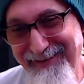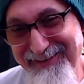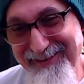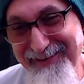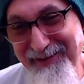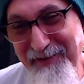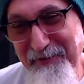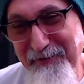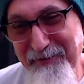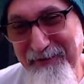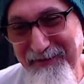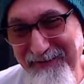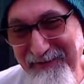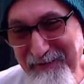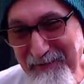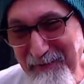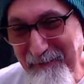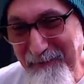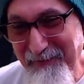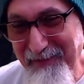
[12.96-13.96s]
another
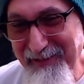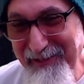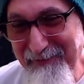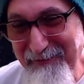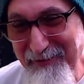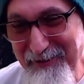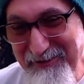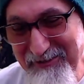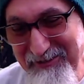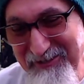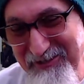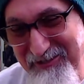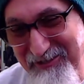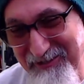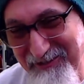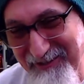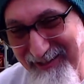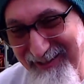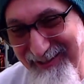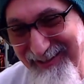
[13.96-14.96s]
living
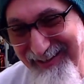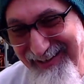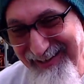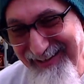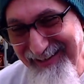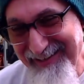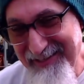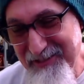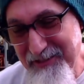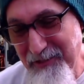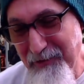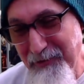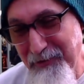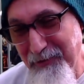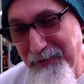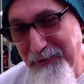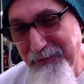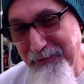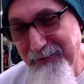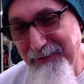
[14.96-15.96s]
creature, right? Is it
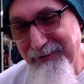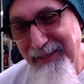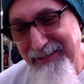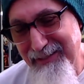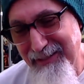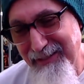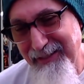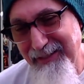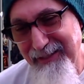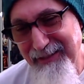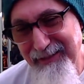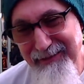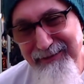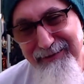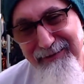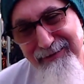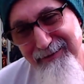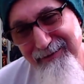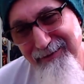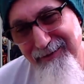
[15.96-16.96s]
cruel as a kid?
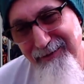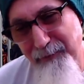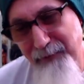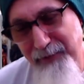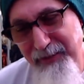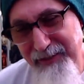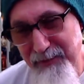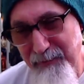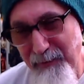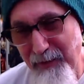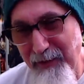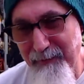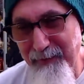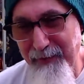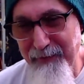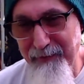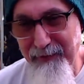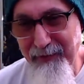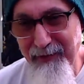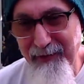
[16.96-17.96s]
We
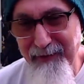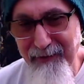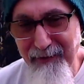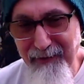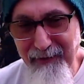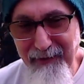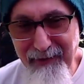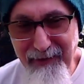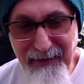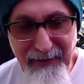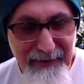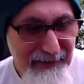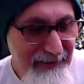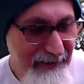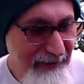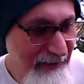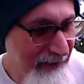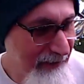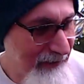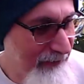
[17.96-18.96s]
experiment, right?
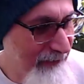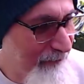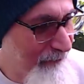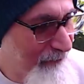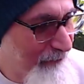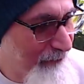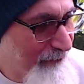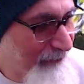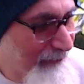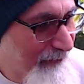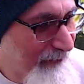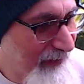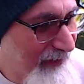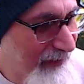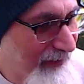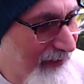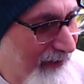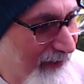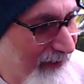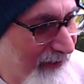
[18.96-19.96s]
As uh,
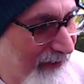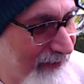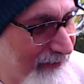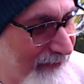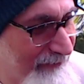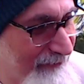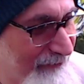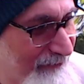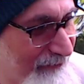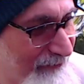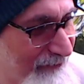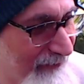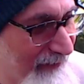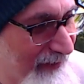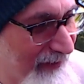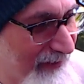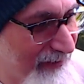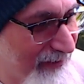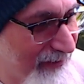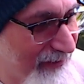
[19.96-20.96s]
uh
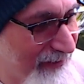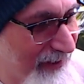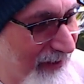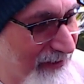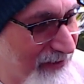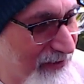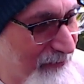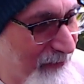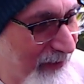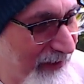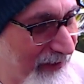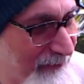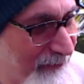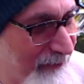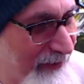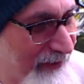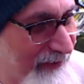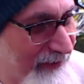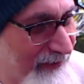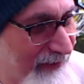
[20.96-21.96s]
not Spike,
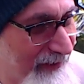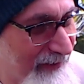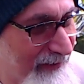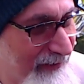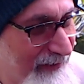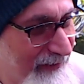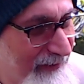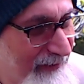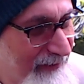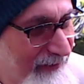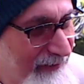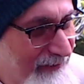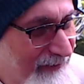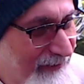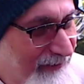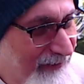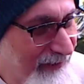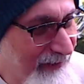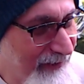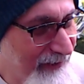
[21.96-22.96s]
but uh,
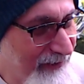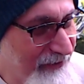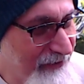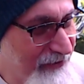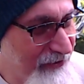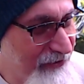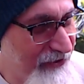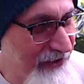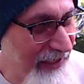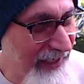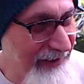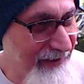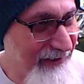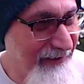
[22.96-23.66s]
uh, Jet